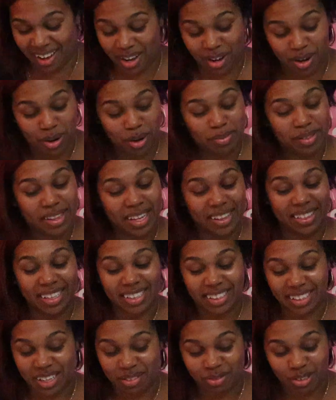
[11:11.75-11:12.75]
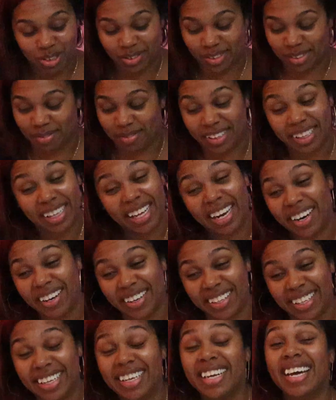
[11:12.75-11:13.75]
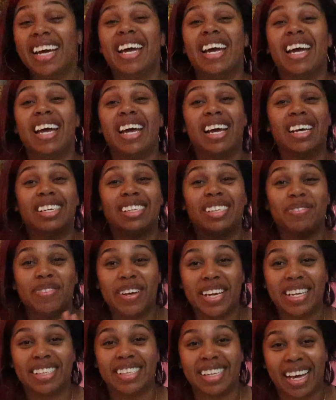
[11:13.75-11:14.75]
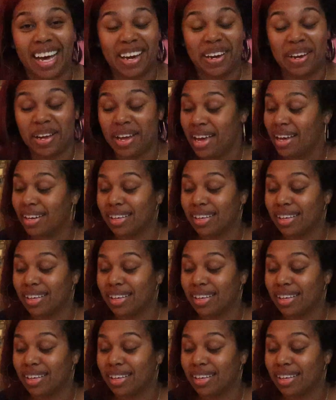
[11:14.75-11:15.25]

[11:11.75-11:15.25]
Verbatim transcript: I hope that this gives you some clarity and some insight.